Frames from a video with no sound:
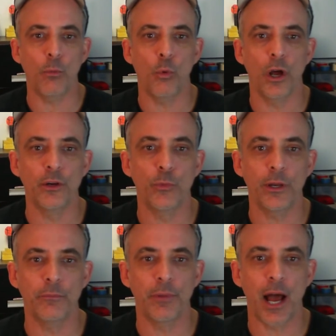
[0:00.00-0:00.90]
one
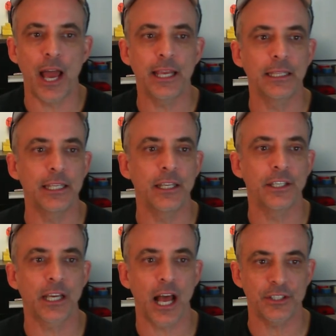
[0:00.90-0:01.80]
written by Helena da
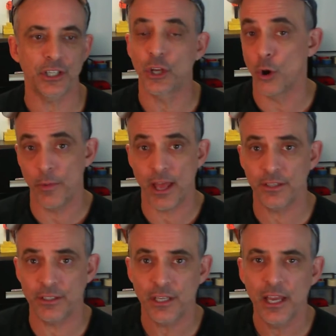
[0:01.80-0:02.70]
Costa Gomez.